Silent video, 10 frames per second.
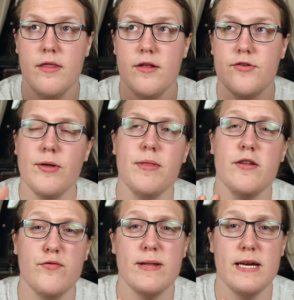something
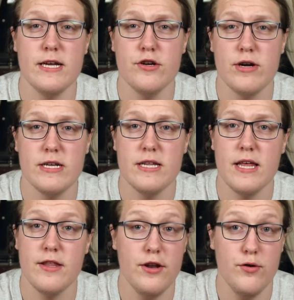that's really interesting
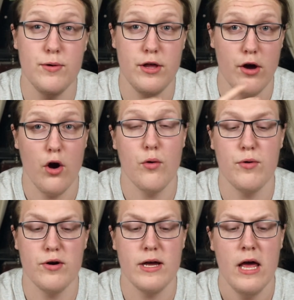that they do with the
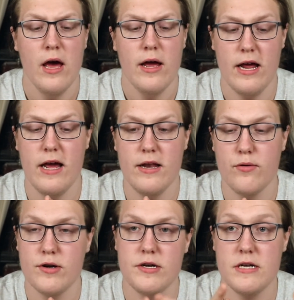artwork in
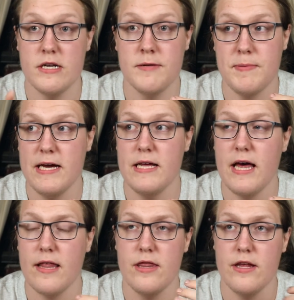order to display
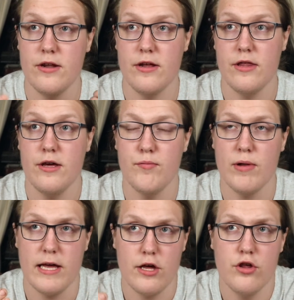that the
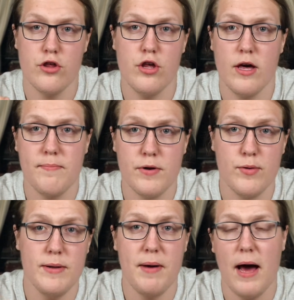relationship
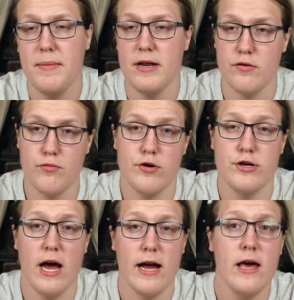between Batman and
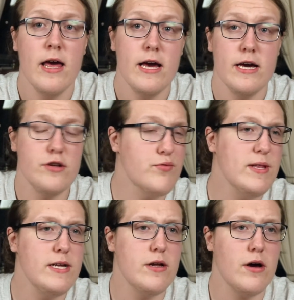Rorschach is
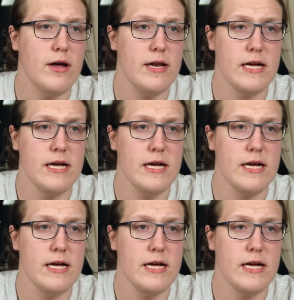really not